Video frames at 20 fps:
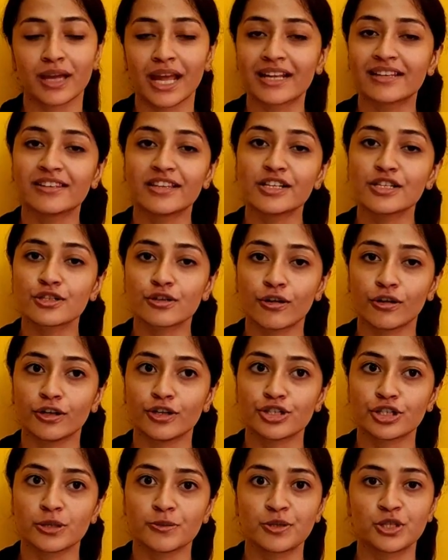to get these
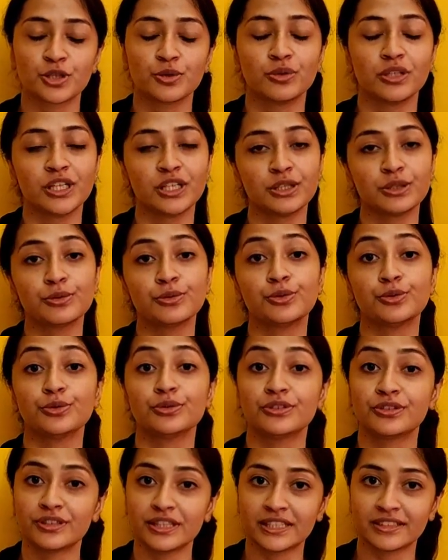scholarships, you need to
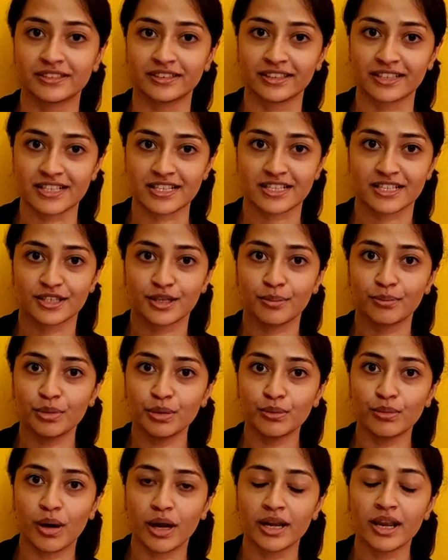do three things.
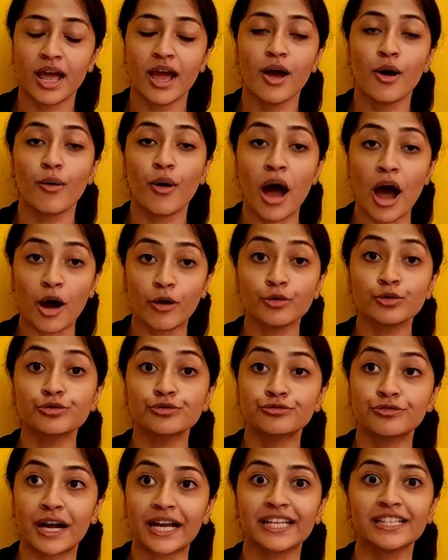Number one, how
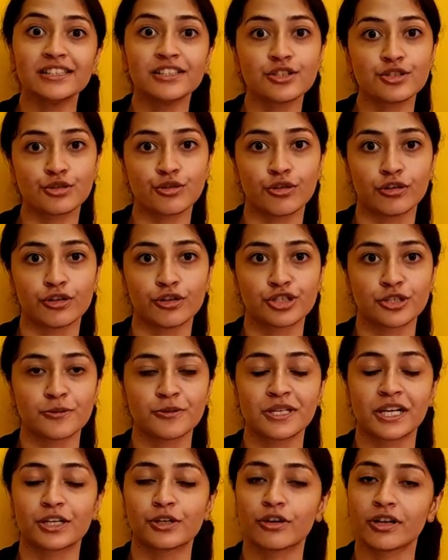to find the
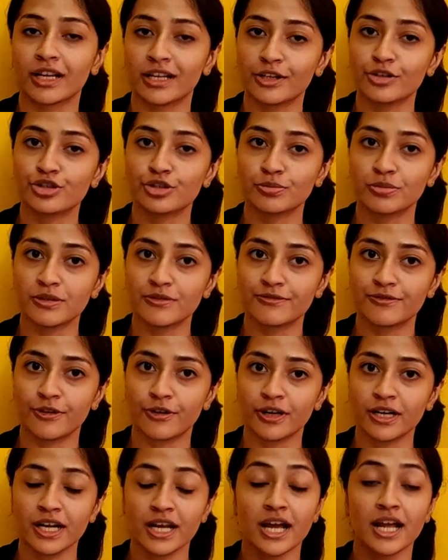scholarships that you're eligible
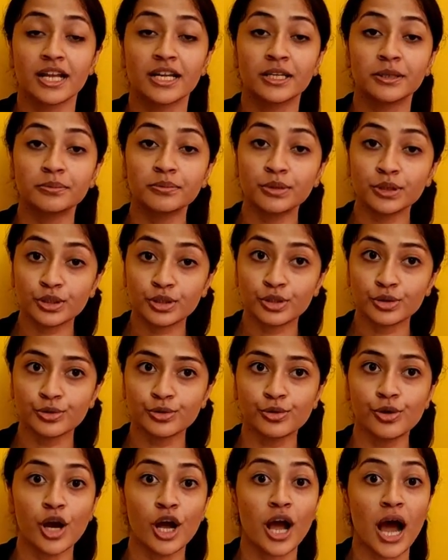for. Number
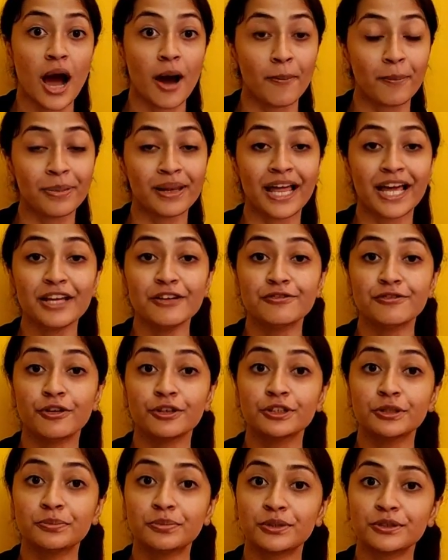two, apply
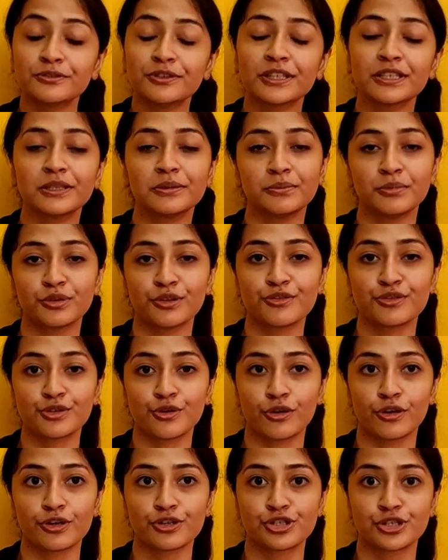for the perfect number of
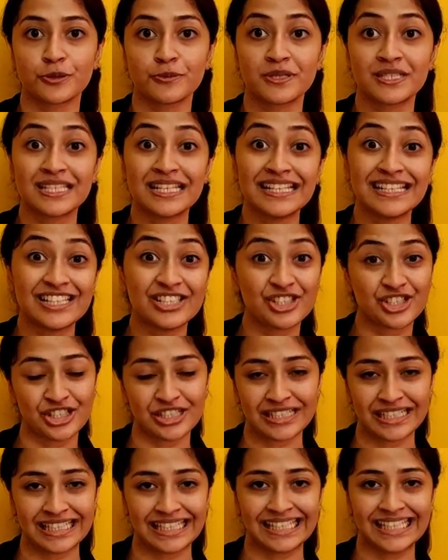scholarships
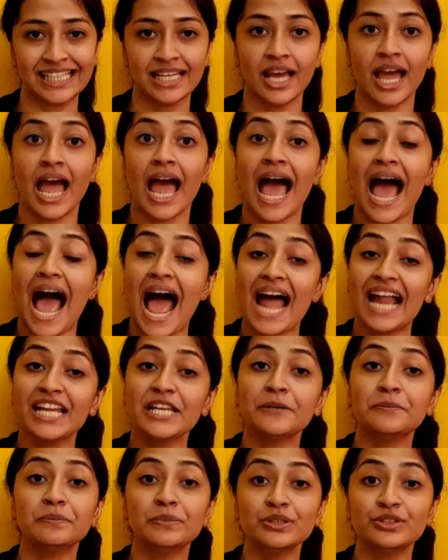diligently.
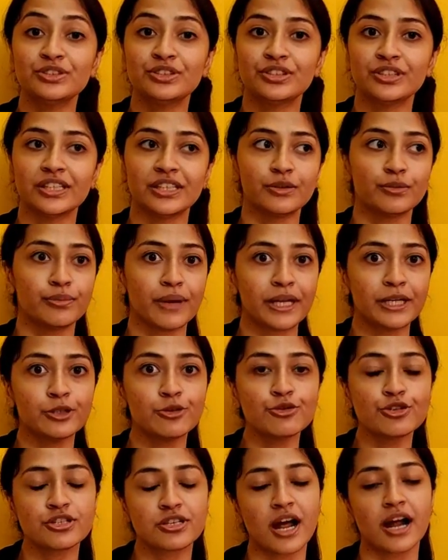And 3
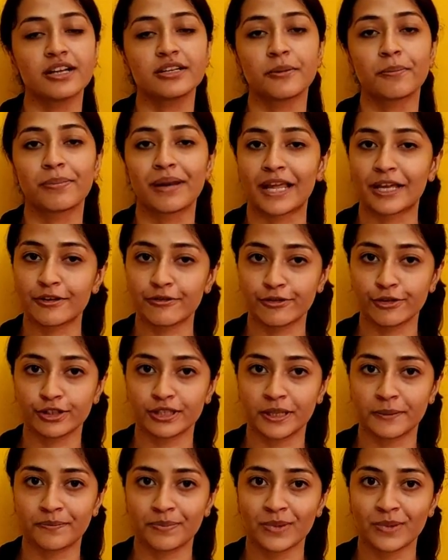when to start applying for